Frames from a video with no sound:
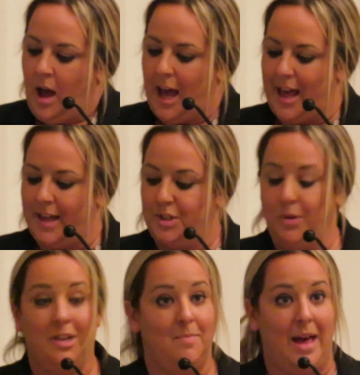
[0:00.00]
As
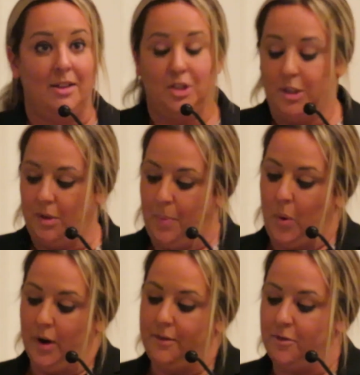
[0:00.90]
you can imagine,
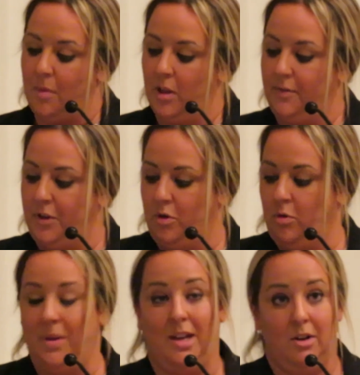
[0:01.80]
support from all of you
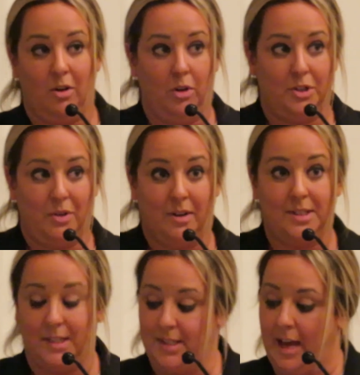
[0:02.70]
will be integral to our
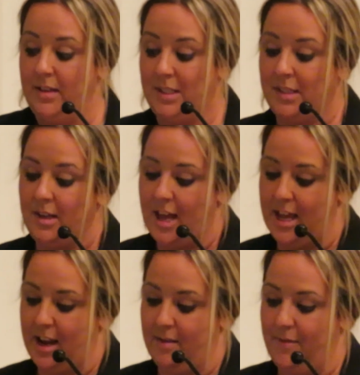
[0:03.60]
success,
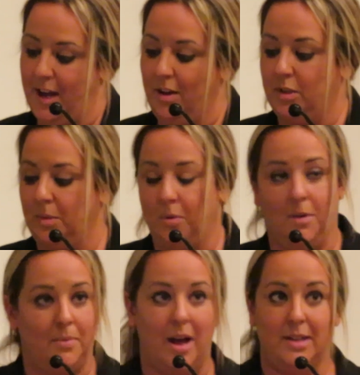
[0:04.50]
and I invite you to
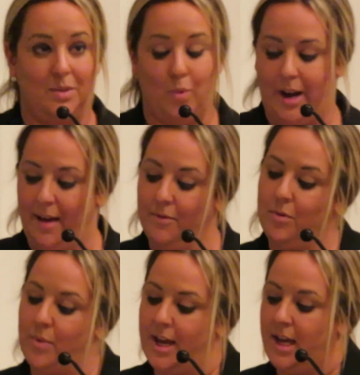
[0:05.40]
support BRAWS in
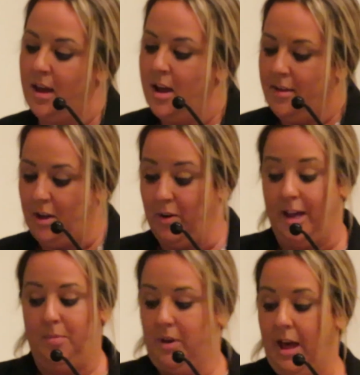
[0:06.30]
whatever way they are
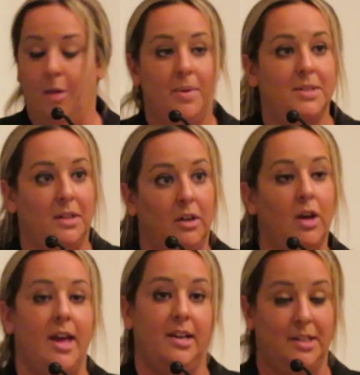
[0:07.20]
able to help us and
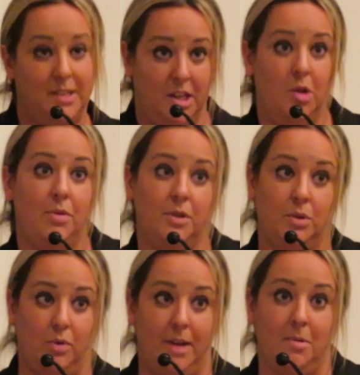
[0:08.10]
continue with
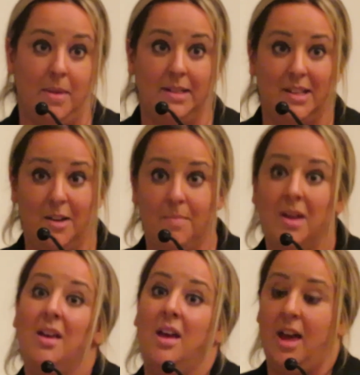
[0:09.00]
this great
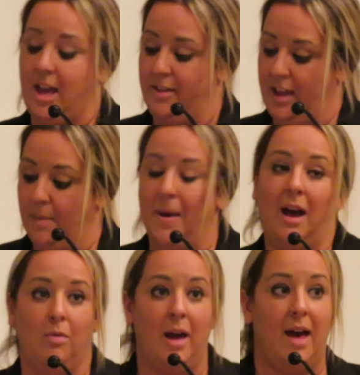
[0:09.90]
momentum and the
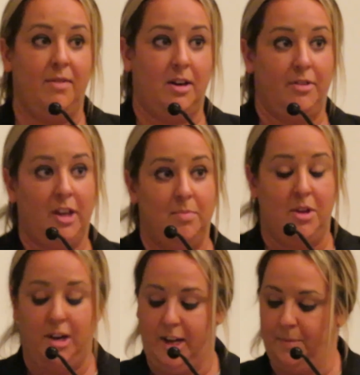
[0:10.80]
impact we're having on the
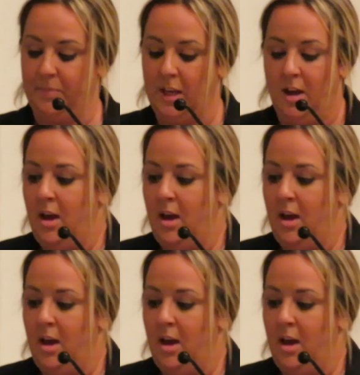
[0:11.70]
community.